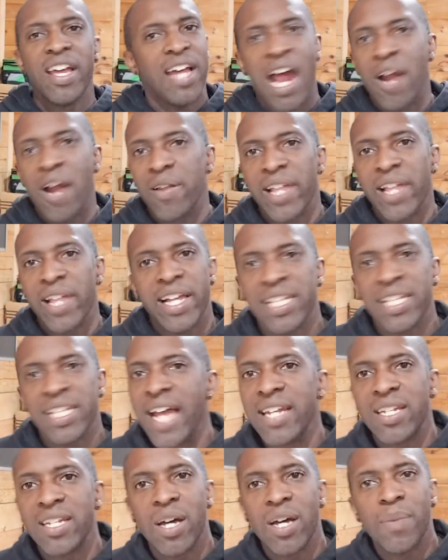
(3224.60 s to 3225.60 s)
Like I said,
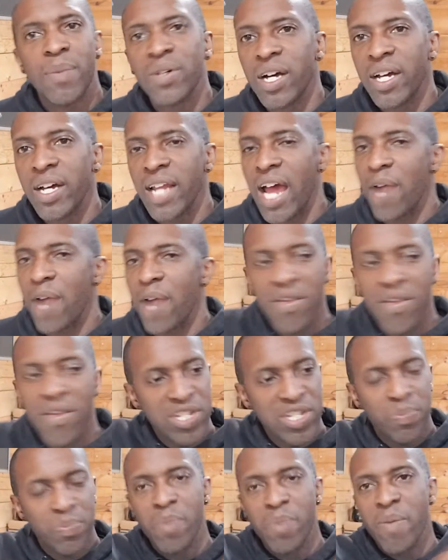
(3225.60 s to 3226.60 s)
I double cut. I'd rather
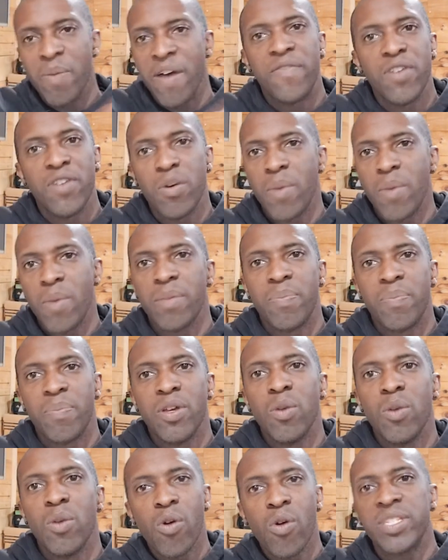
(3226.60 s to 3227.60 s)
just put my film on the peel
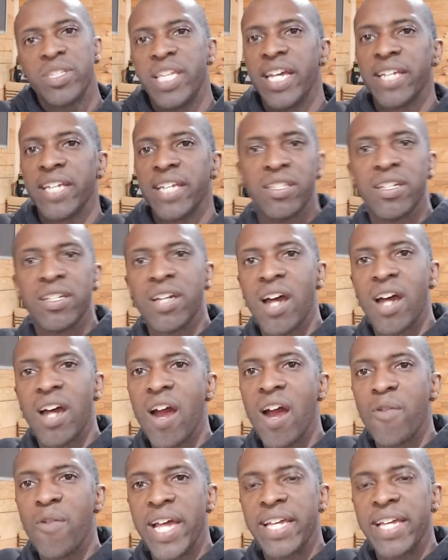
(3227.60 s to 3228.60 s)
board, take it to the
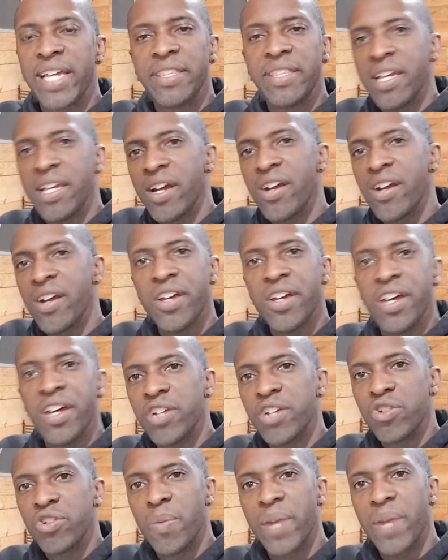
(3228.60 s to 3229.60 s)
car when I get there,
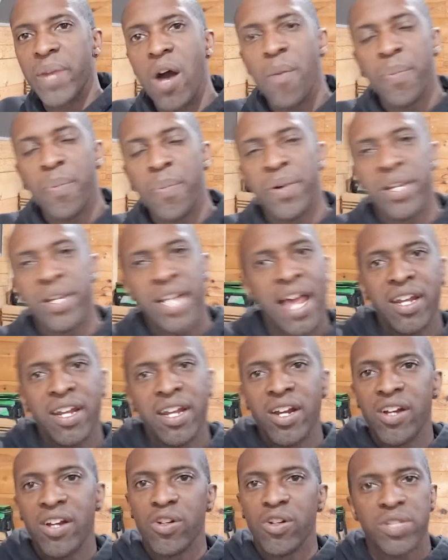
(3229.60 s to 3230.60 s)
trim it out, put it on
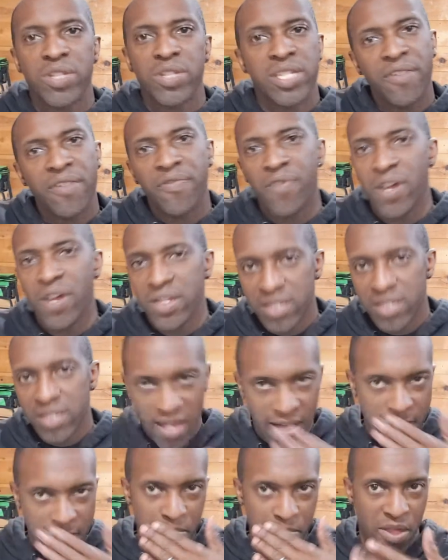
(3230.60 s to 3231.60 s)
there. Set of fronts
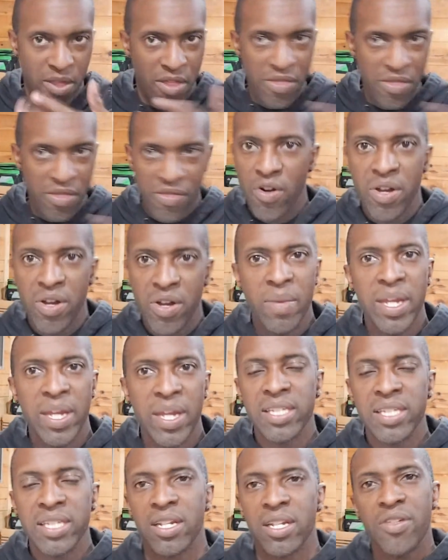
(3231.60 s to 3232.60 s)
30
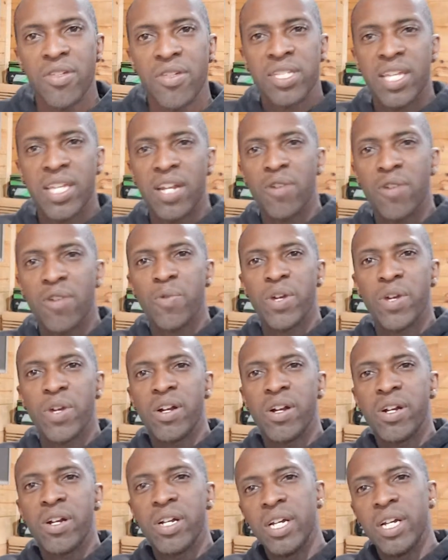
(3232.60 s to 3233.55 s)
minutes, another set of rear